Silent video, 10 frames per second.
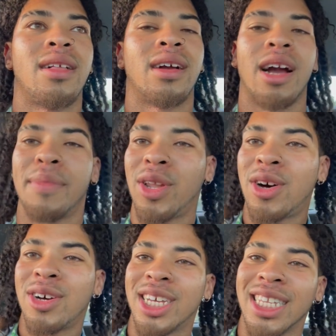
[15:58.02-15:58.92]
come
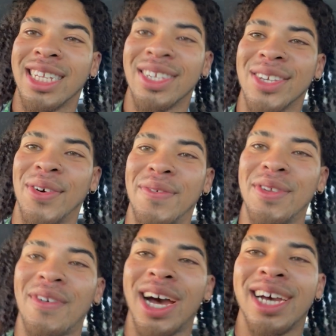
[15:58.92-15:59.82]
along. Let's go for
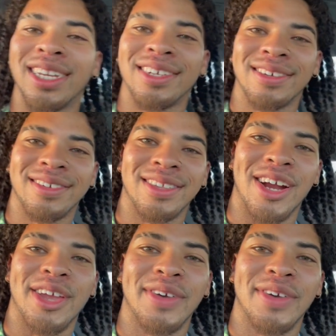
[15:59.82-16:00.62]
the ride. Are you